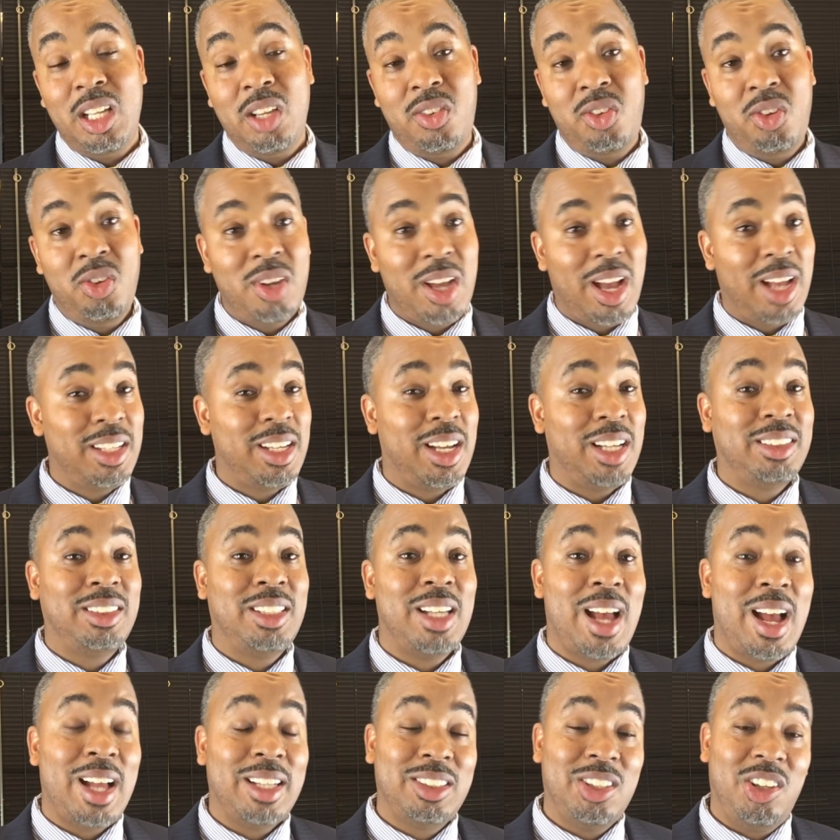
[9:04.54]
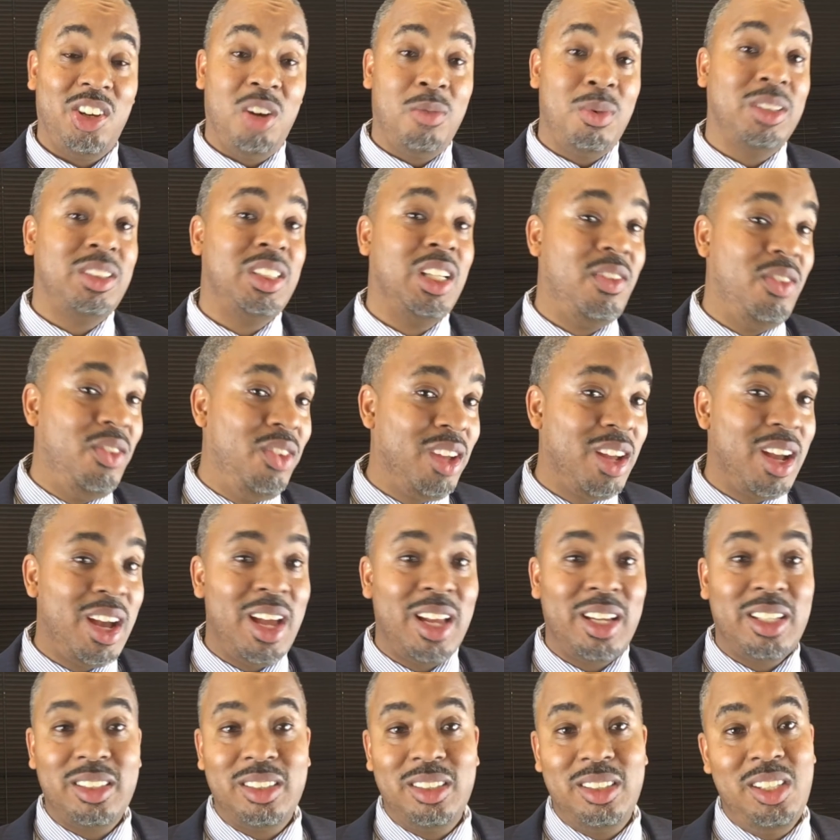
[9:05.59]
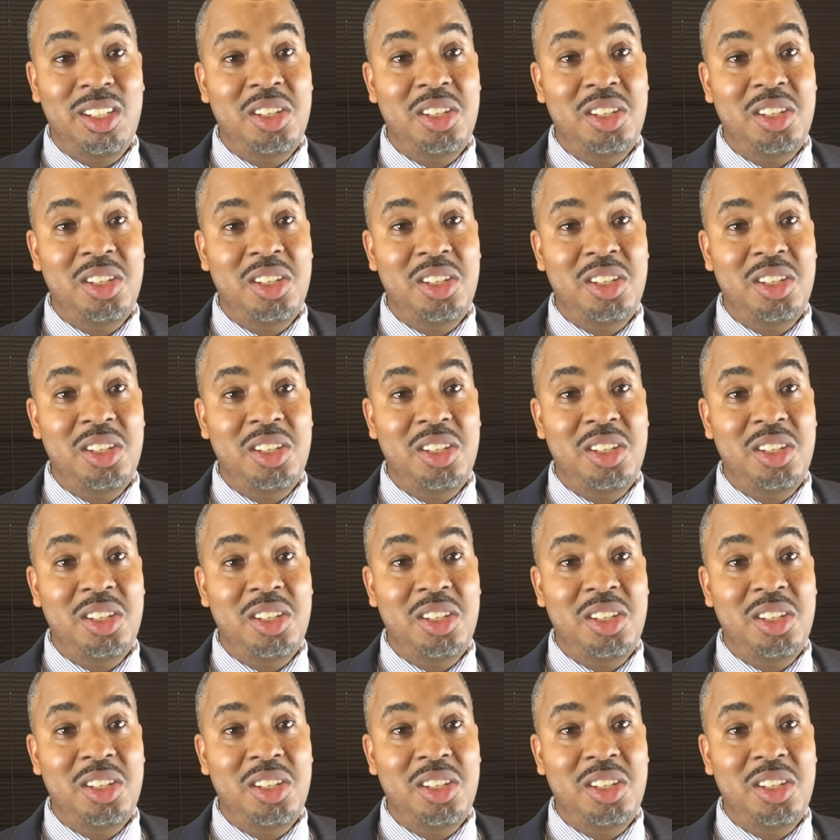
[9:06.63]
I told him, I said, if you got,